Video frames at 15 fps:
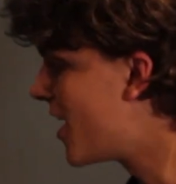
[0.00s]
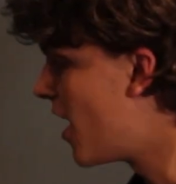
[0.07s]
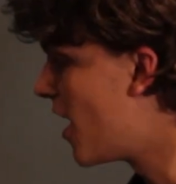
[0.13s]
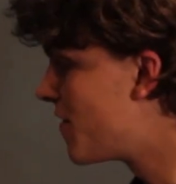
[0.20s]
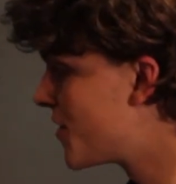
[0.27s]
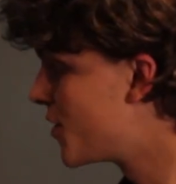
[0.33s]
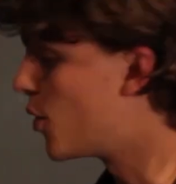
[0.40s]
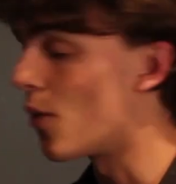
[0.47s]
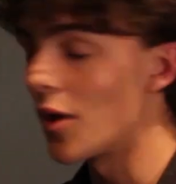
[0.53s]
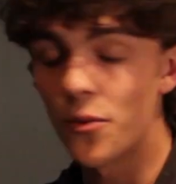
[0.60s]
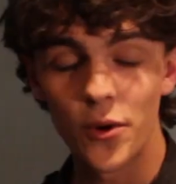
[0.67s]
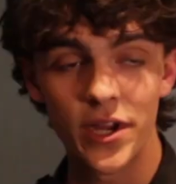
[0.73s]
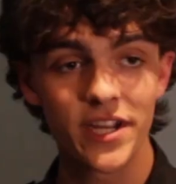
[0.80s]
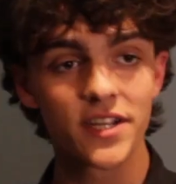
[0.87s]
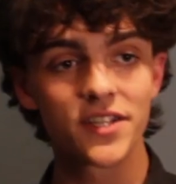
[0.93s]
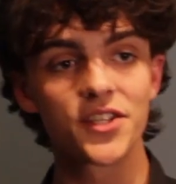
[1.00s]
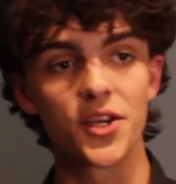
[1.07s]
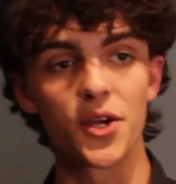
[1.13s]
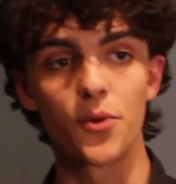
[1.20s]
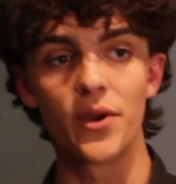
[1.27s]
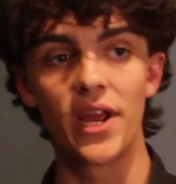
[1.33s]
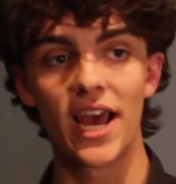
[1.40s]
after one week, so
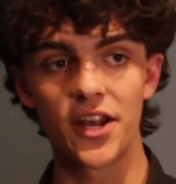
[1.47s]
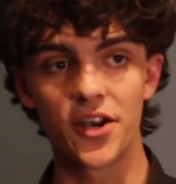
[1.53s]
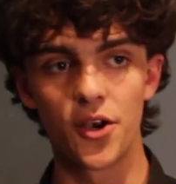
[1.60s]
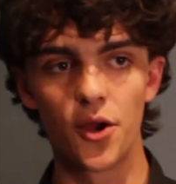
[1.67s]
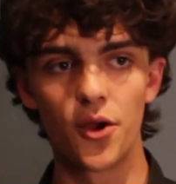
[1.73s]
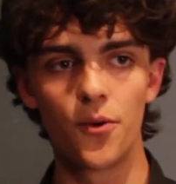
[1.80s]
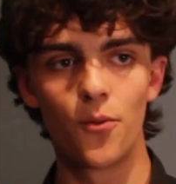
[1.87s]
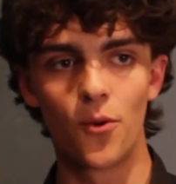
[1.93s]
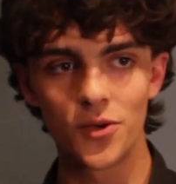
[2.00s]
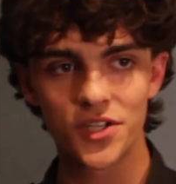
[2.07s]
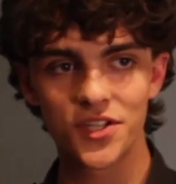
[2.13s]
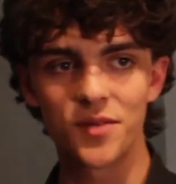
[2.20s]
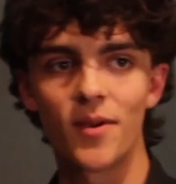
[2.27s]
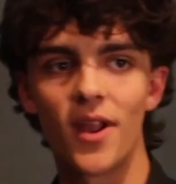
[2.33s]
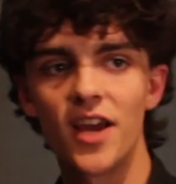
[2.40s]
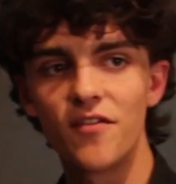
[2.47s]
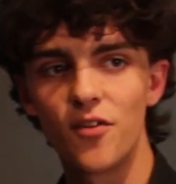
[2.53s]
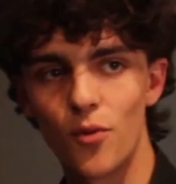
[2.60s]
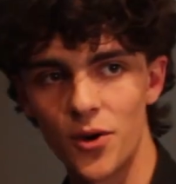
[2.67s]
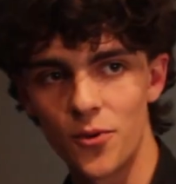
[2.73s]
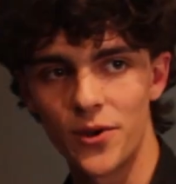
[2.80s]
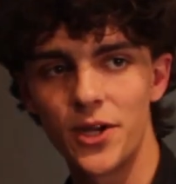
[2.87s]
we had no water supply for
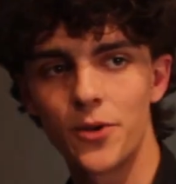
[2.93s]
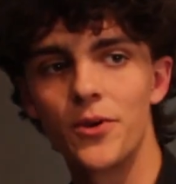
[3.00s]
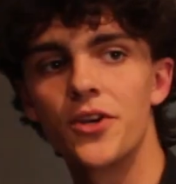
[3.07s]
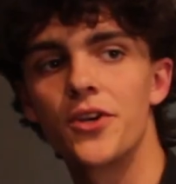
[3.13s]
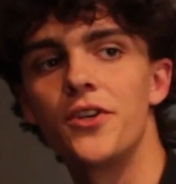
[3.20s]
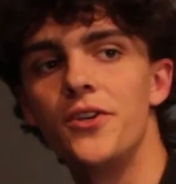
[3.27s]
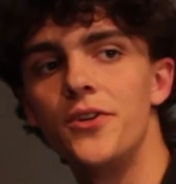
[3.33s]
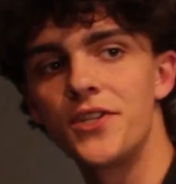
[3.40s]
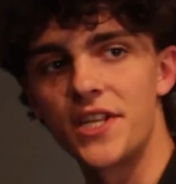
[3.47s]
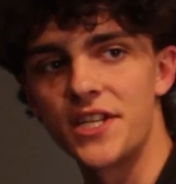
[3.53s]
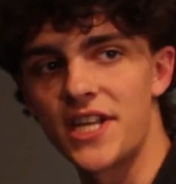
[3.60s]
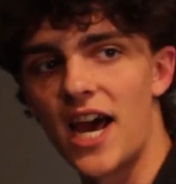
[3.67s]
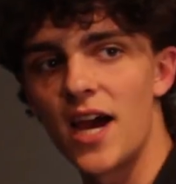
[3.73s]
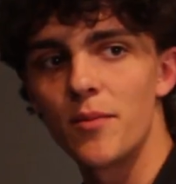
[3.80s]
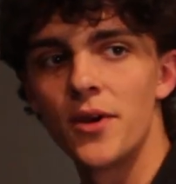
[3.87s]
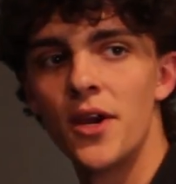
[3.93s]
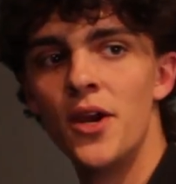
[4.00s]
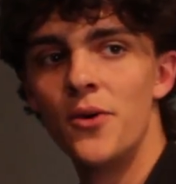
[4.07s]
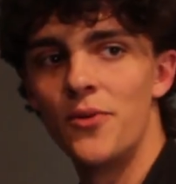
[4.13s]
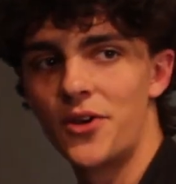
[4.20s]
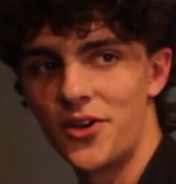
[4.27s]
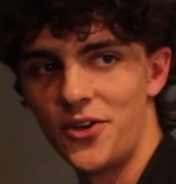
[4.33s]
one week. We couldn't use the tap,
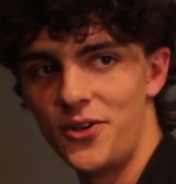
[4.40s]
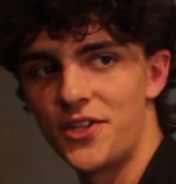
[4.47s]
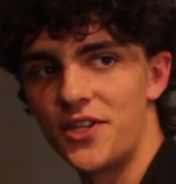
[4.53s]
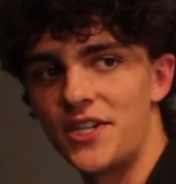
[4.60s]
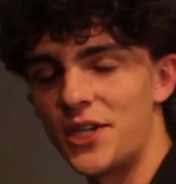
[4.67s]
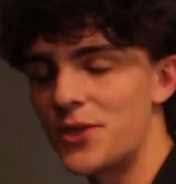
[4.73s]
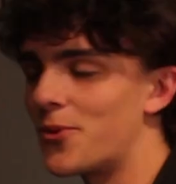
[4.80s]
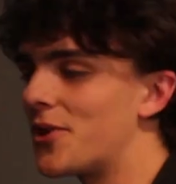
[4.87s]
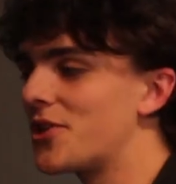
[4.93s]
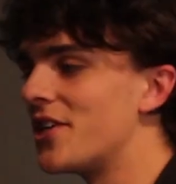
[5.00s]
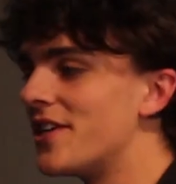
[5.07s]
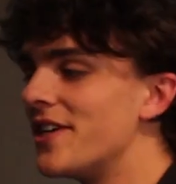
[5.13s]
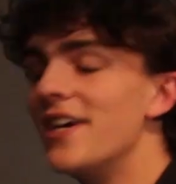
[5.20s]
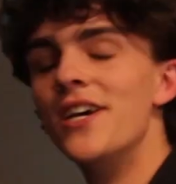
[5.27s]
we couldn't use the dishwasher,